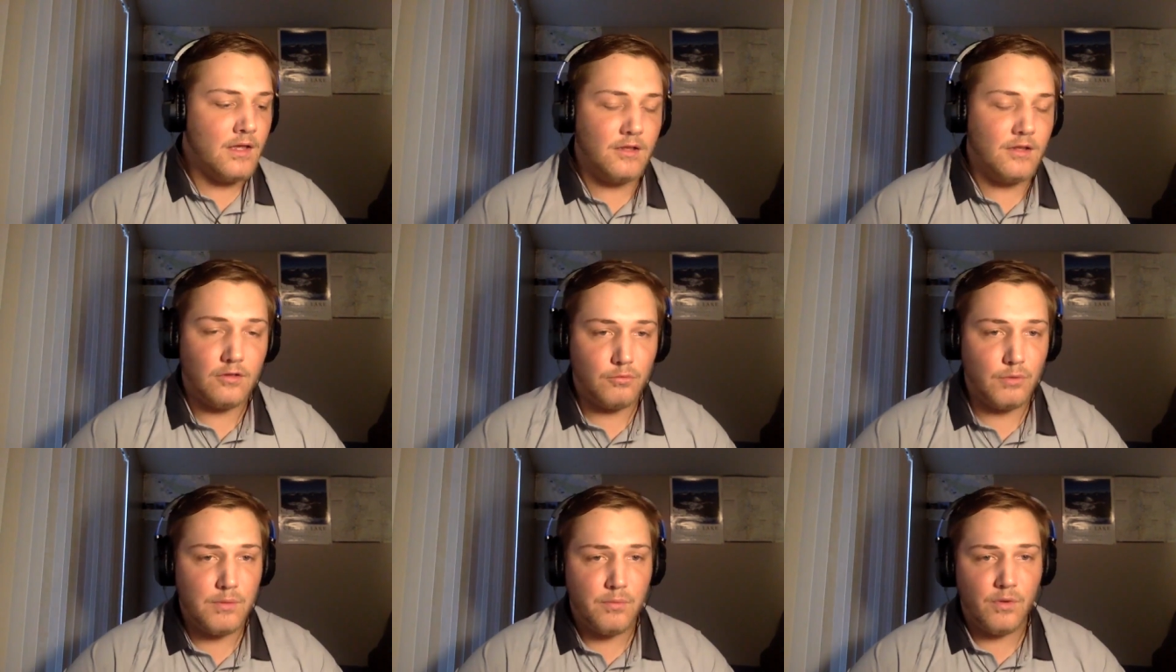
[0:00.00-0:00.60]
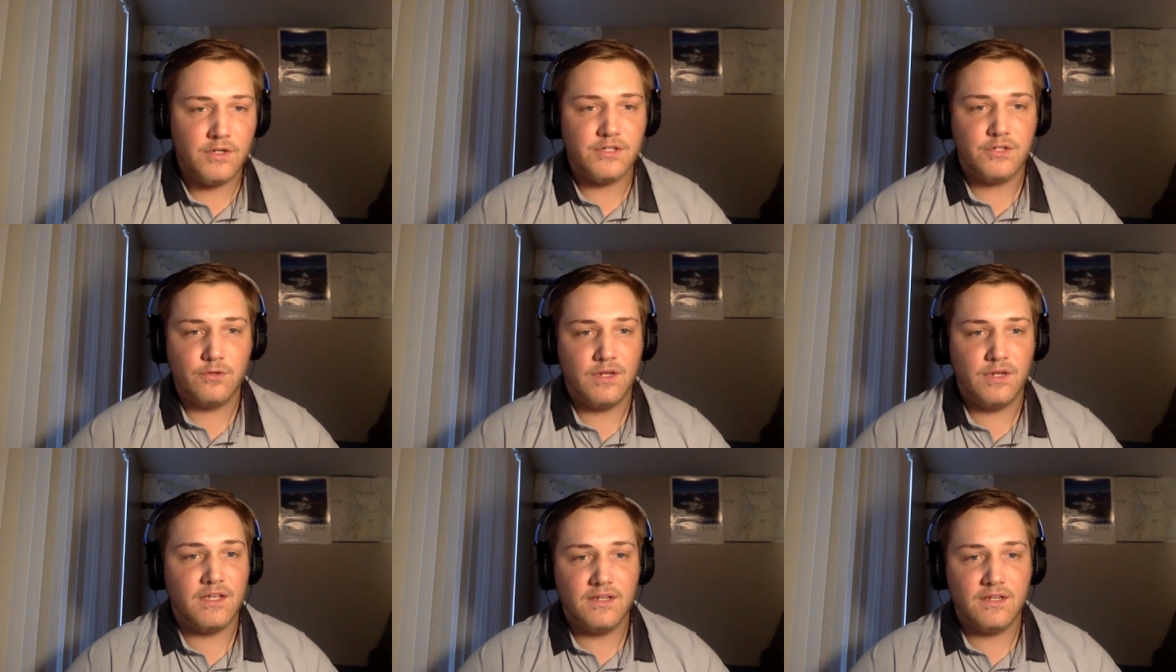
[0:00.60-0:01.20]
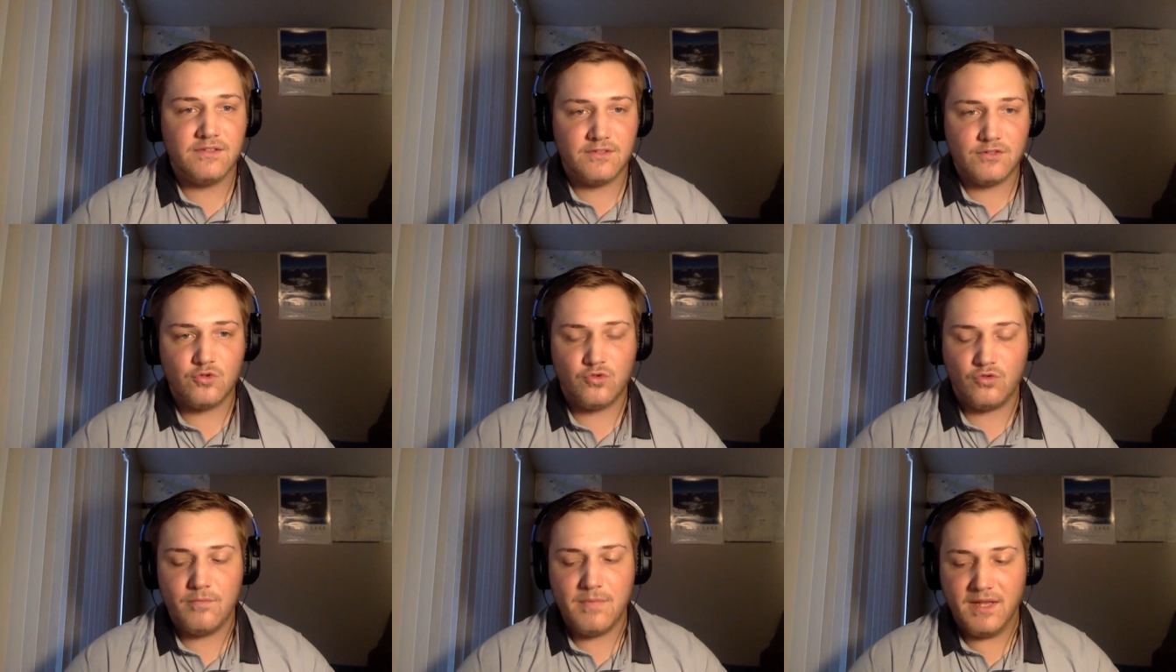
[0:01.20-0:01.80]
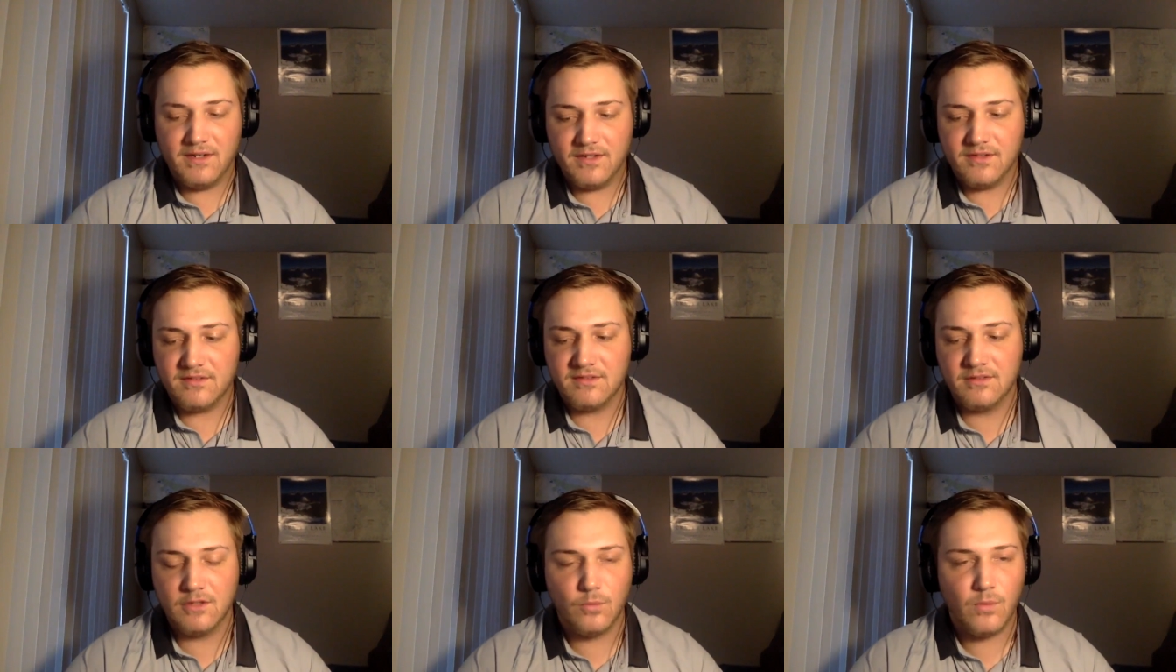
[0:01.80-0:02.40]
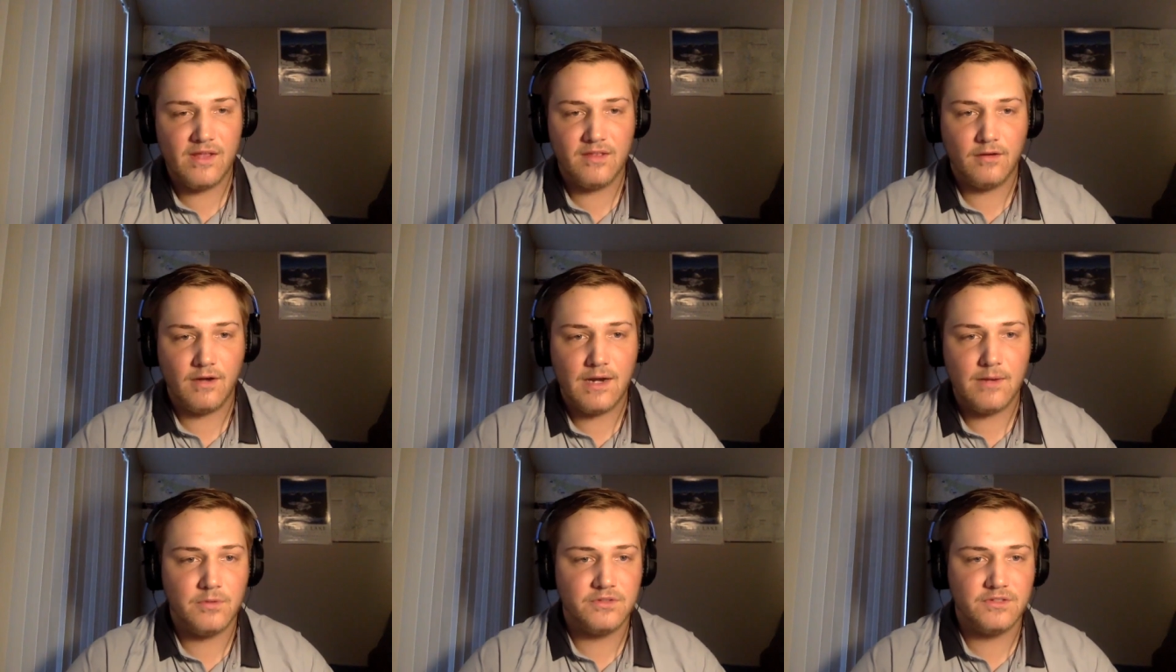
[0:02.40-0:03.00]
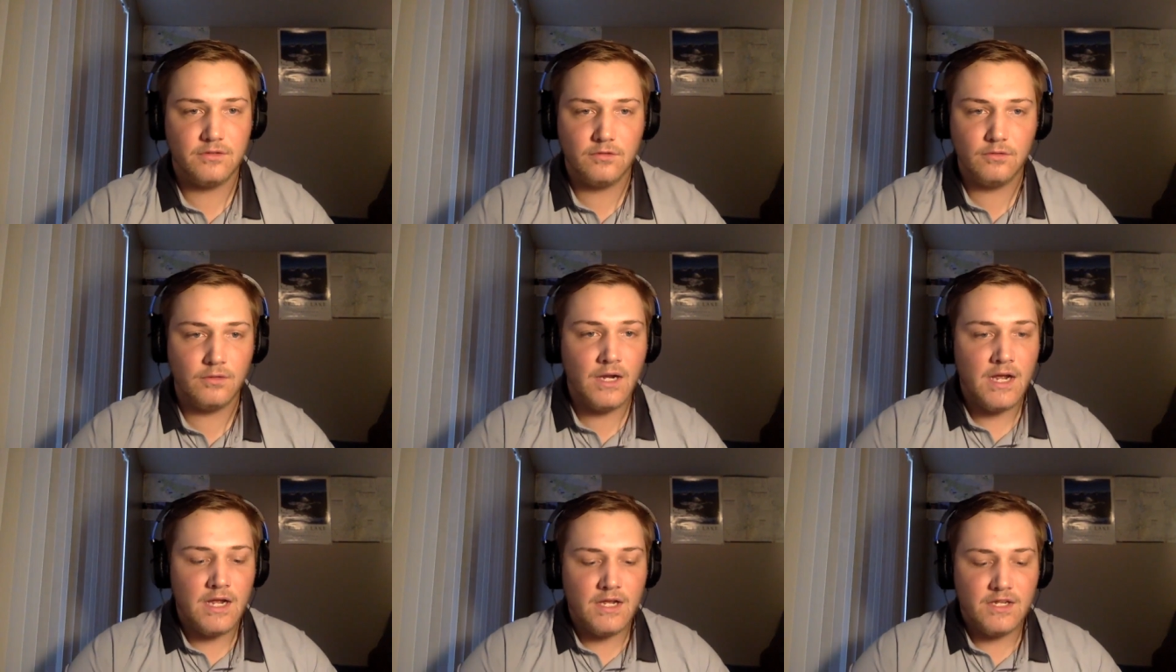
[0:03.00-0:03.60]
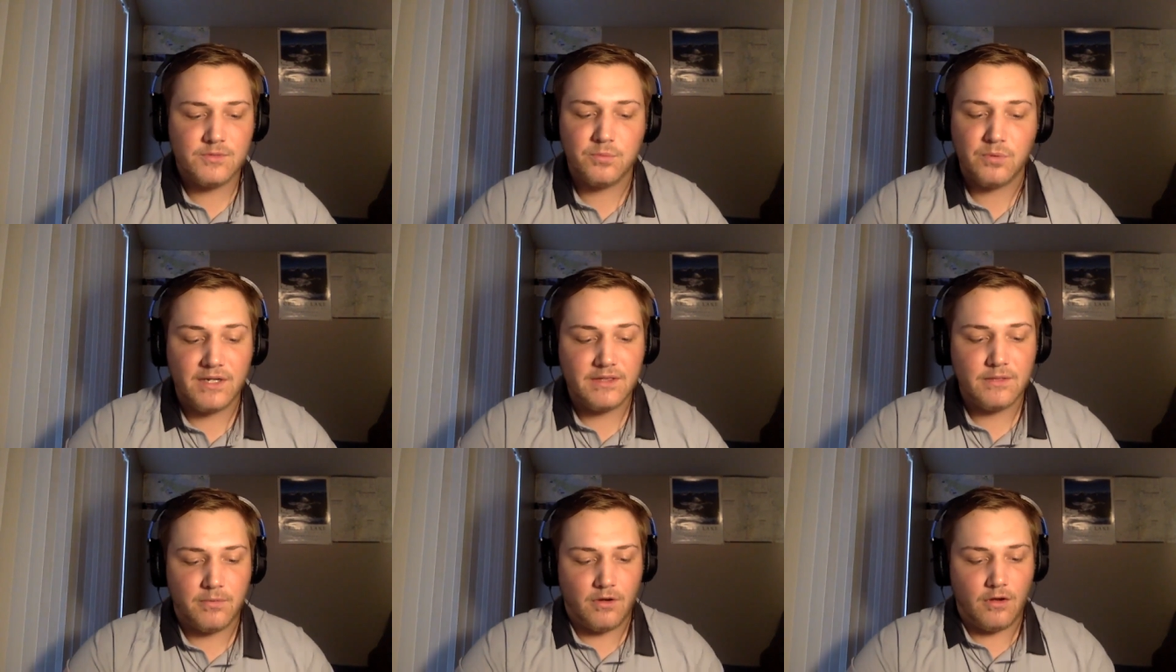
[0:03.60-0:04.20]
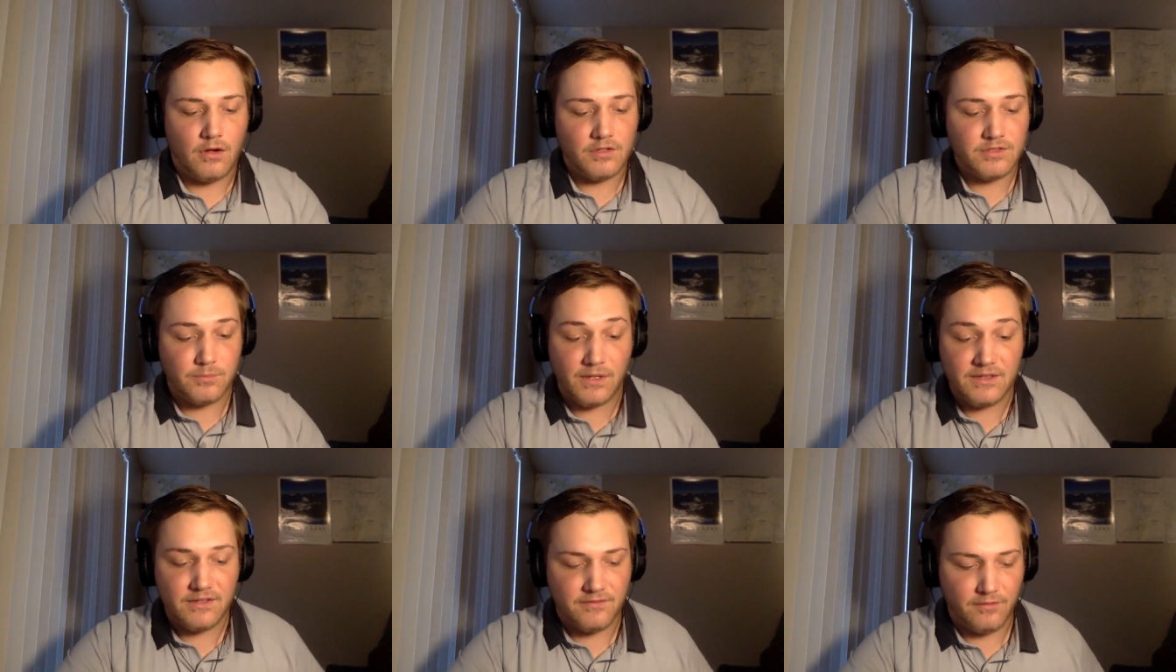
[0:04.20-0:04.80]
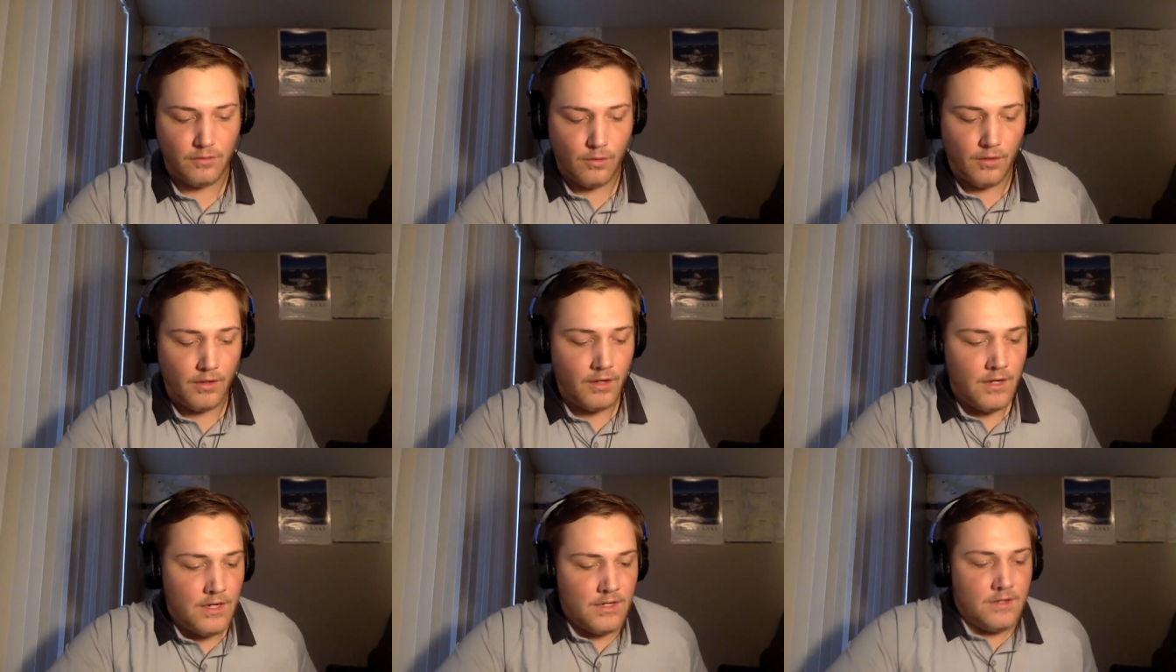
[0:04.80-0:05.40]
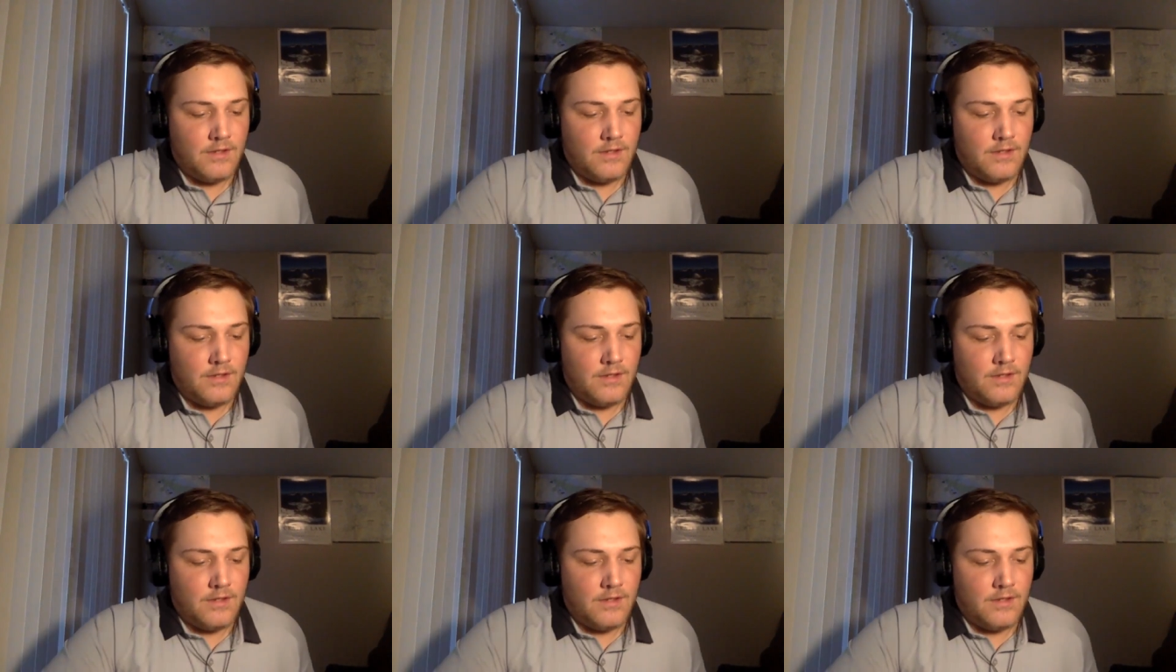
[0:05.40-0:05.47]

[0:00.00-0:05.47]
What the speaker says: Their 3-point shooting is tremendous. The way they're able to spread the ball, spread the floor.